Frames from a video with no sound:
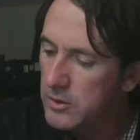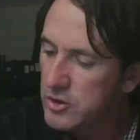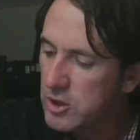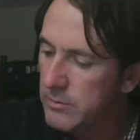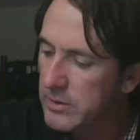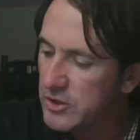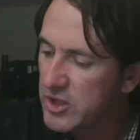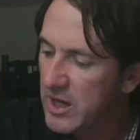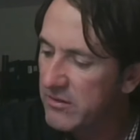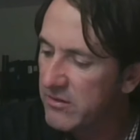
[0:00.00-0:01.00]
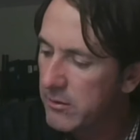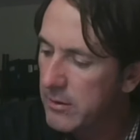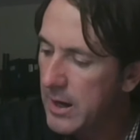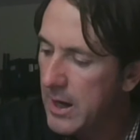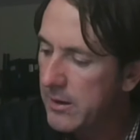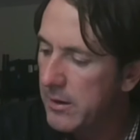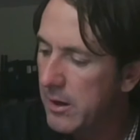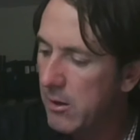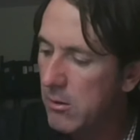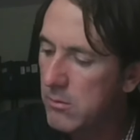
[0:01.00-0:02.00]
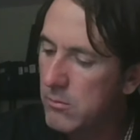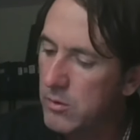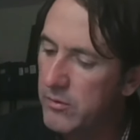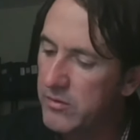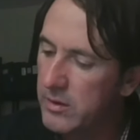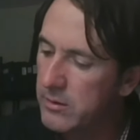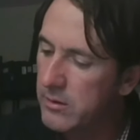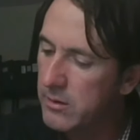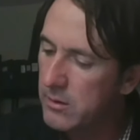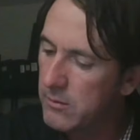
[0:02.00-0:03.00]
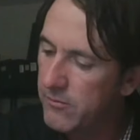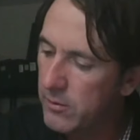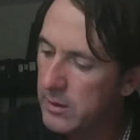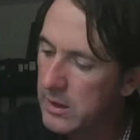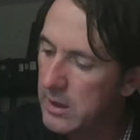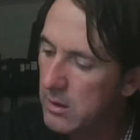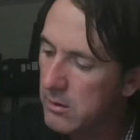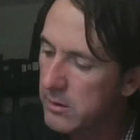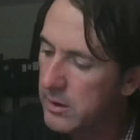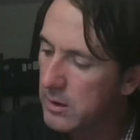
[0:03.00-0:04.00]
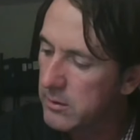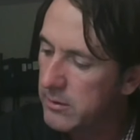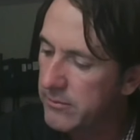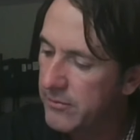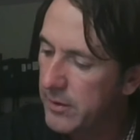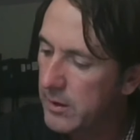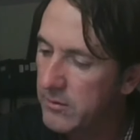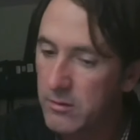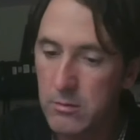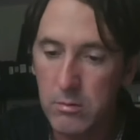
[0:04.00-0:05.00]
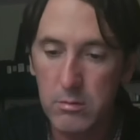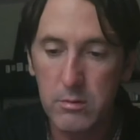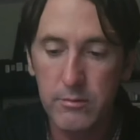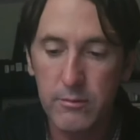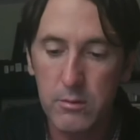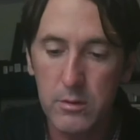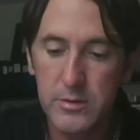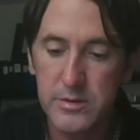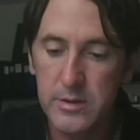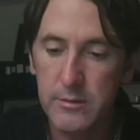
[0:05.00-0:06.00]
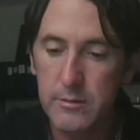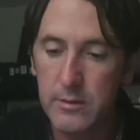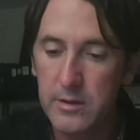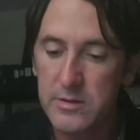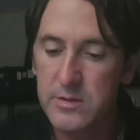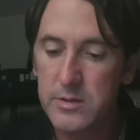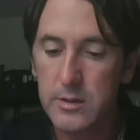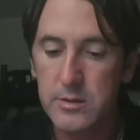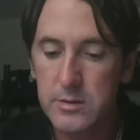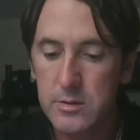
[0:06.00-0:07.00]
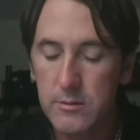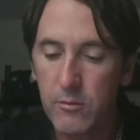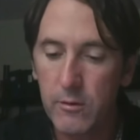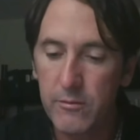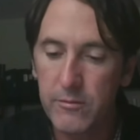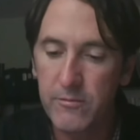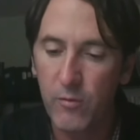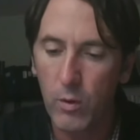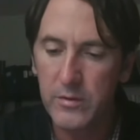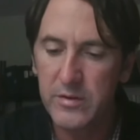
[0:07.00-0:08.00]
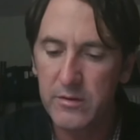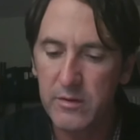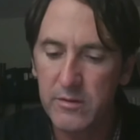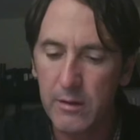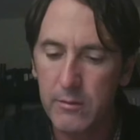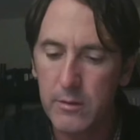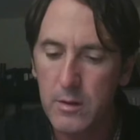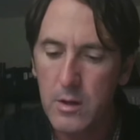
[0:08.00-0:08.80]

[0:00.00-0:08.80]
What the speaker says: German Chancellor Adenauer moves in for the kill on England and France. Quote 467.